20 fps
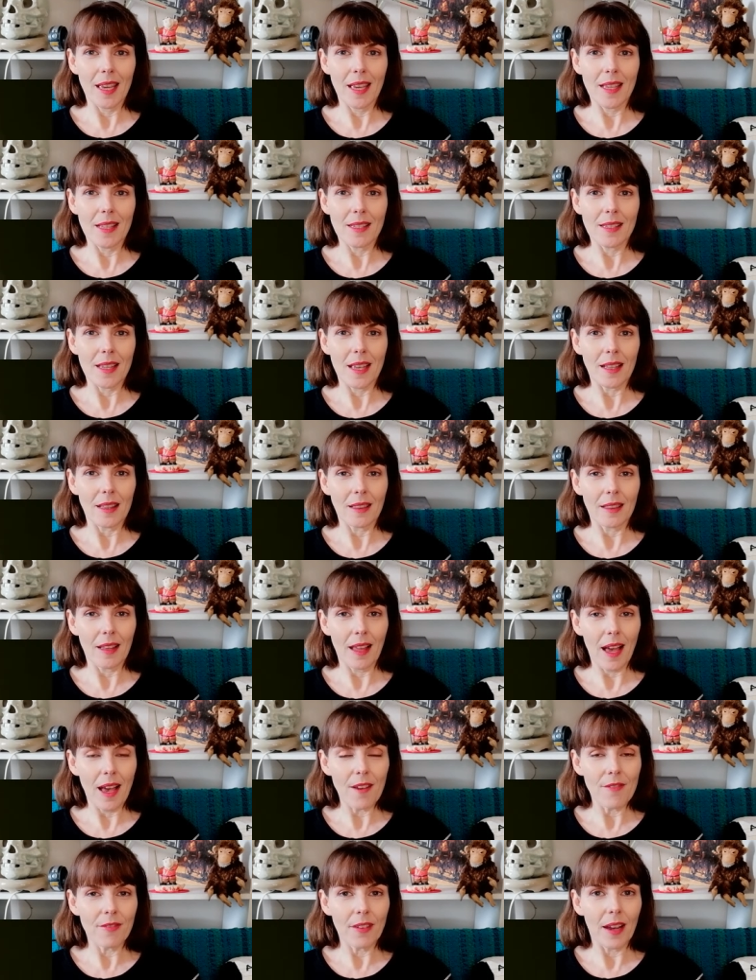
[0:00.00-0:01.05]
is
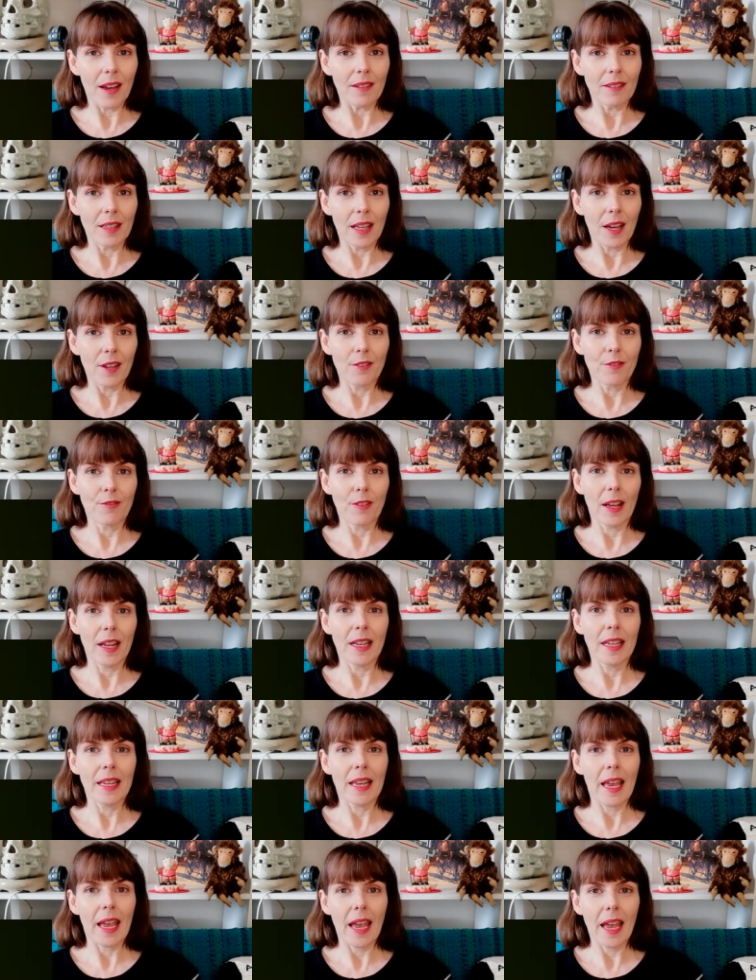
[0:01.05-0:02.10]
laugh out loud
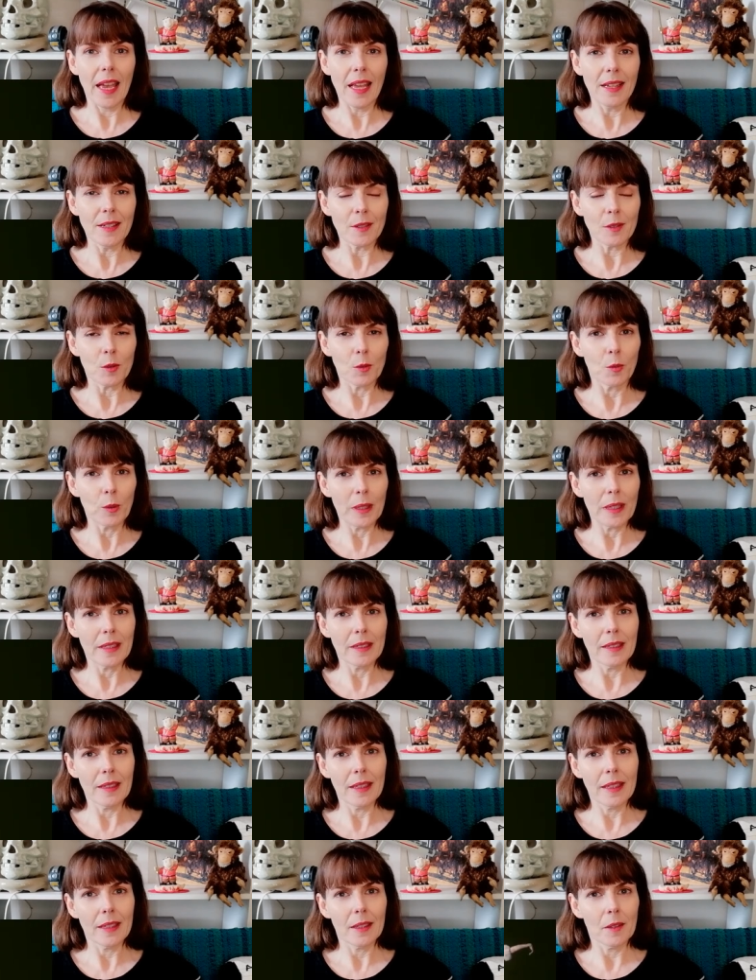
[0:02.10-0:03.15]
funny and
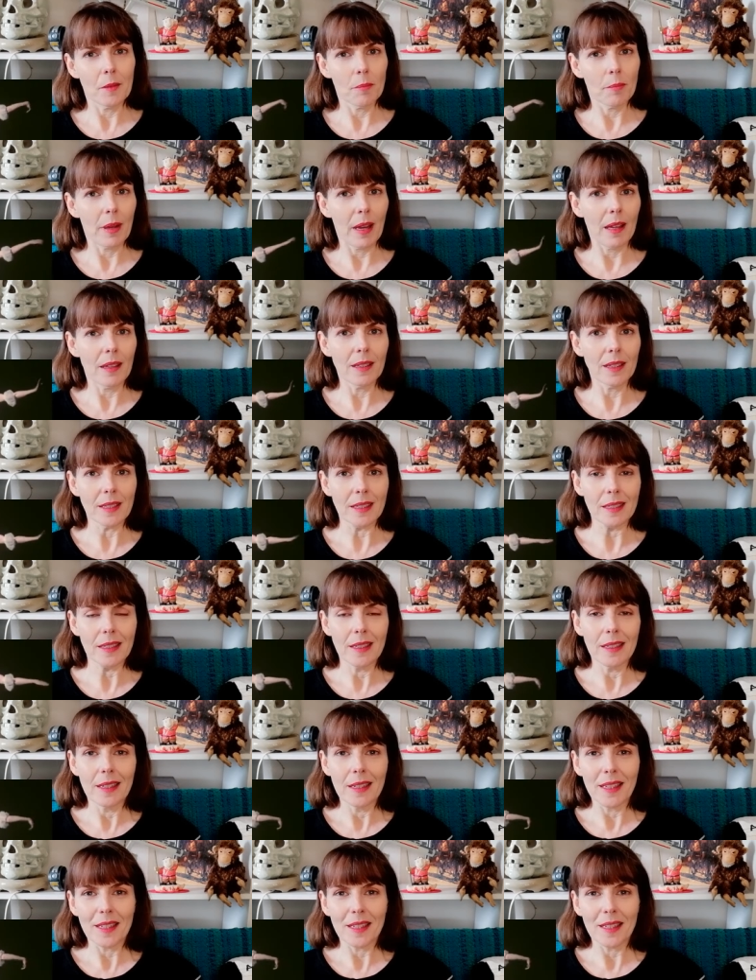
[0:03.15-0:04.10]
weirdly compelling.